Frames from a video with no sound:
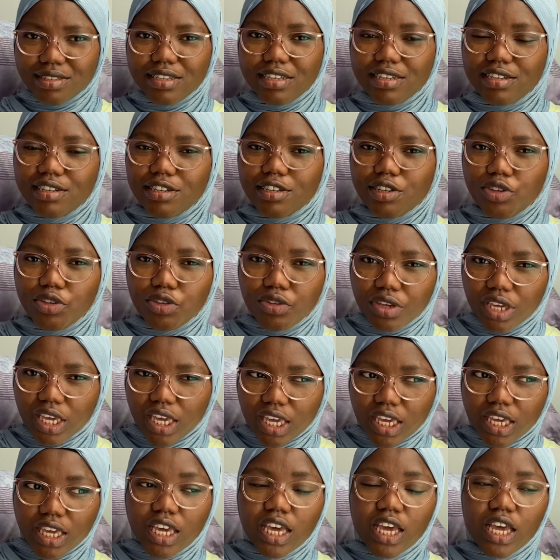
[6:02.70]
in the
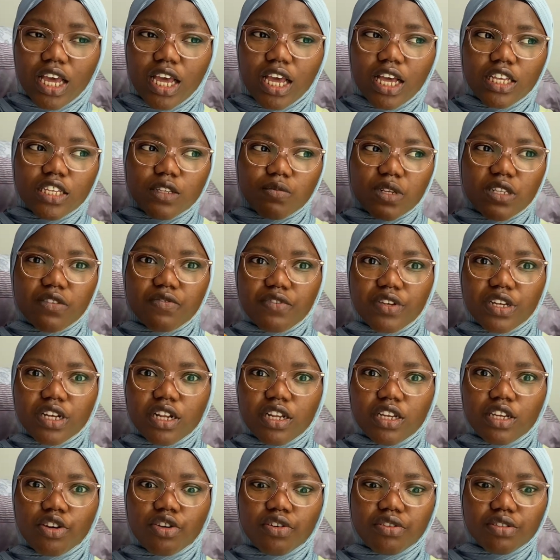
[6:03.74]
UK, specifically
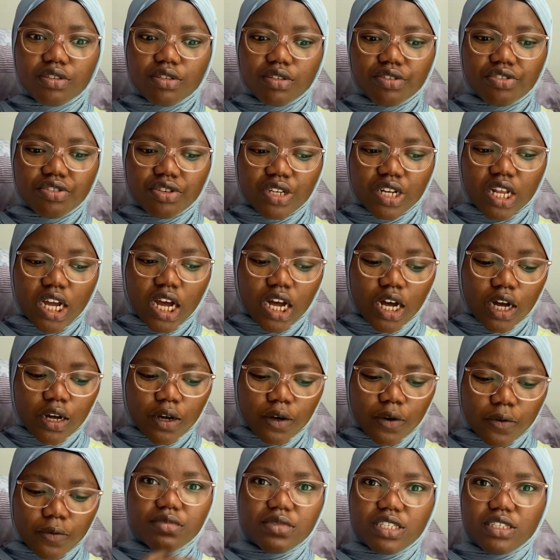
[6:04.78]
considering
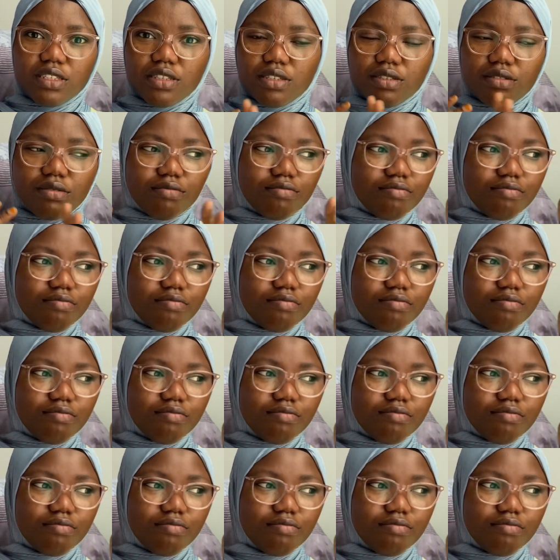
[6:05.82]
how the